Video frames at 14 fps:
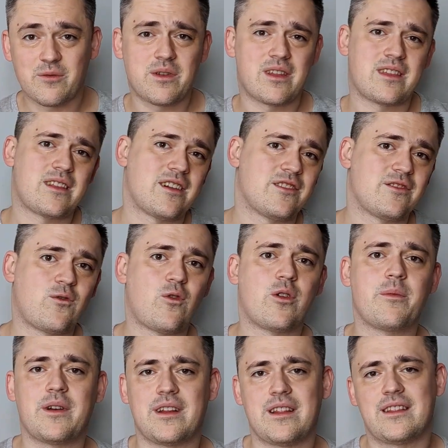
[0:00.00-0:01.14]
with
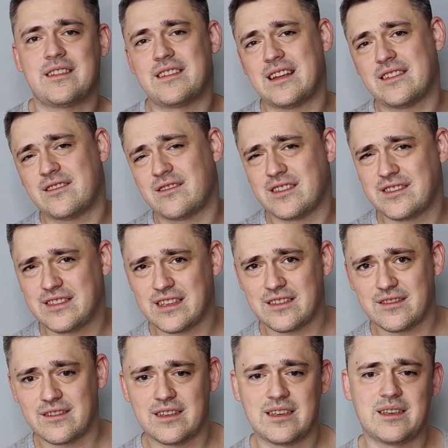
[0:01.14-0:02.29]
transformer and
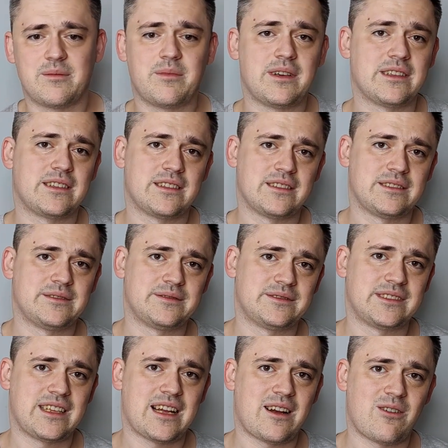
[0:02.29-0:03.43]
etc, but
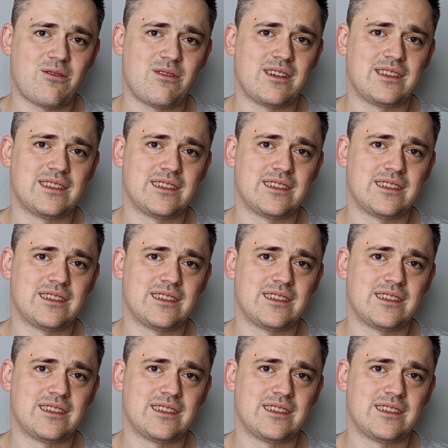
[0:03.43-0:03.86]
now